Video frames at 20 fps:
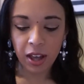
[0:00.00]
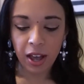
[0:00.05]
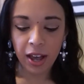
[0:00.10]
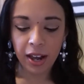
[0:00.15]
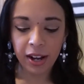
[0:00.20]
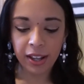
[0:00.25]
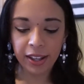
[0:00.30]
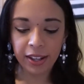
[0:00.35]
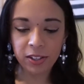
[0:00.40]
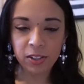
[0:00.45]

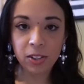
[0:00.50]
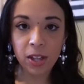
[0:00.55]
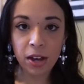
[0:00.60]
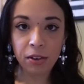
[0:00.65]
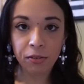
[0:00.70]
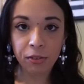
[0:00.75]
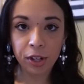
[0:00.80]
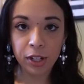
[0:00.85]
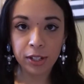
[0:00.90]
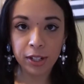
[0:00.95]
And I guess
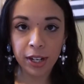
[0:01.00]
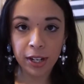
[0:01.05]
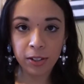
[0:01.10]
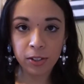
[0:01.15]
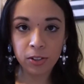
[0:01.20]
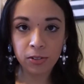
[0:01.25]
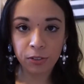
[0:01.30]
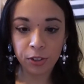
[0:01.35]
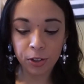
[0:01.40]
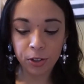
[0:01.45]
that
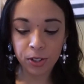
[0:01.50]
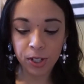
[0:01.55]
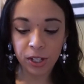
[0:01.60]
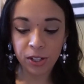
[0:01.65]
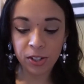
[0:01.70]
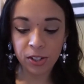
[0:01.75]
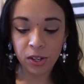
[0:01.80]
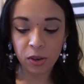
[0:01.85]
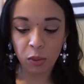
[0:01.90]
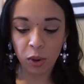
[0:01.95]
retails for
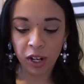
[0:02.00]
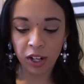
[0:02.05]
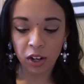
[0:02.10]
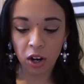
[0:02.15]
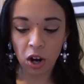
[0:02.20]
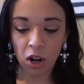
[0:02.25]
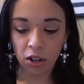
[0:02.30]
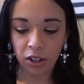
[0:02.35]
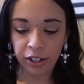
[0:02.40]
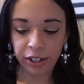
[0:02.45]

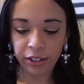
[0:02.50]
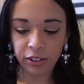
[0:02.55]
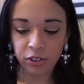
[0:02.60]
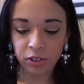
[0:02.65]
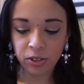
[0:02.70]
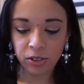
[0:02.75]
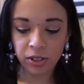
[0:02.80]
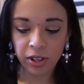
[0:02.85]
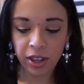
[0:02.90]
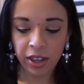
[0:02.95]

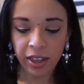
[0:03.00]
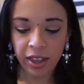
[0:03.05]
$61.